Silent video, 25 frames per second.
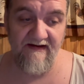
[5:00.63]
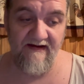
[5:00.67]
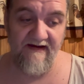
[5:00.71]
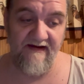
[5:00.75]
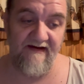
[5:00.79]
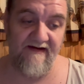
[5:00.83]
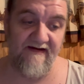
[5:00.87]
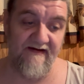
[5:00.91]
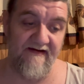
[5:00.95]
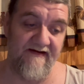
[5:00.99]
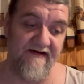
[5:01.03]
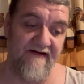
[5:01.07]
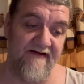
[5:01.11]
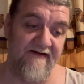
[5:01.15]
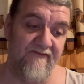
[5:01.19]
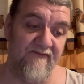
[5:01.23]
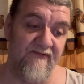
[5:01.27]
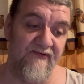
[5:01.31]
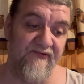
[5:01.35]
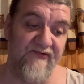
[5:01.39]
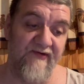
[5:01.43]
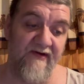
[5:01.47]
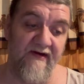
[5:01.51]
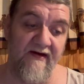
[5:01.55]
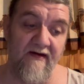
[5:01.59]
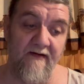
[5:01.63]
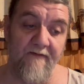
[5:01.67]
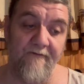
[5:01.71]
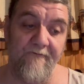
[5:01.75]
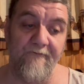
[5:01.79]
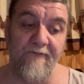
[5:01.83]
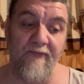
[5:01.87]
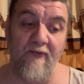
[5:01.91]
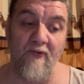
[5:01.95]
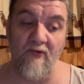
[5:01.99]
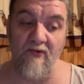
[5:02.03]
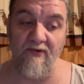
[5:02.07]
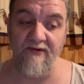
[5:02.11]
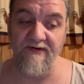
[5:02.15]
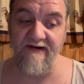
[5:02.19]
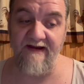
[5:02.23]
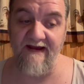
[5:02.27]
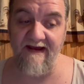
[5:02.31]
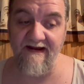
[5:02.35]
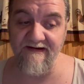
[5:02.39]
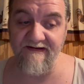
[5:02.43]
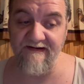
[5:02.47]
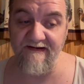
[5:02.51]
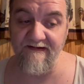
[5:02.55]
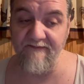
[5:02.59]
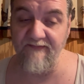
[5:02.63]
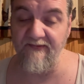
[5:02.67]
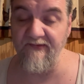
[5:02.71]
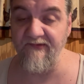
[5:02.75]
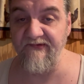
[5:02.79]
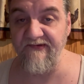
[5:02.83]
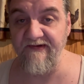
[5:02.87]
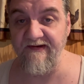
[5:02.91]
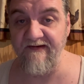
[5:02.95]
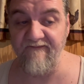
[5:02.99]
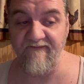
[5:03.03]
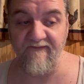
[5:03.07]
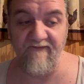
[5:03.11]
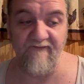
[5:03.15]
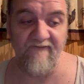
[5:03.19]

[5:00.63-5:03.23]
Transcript: It was up 0.19% for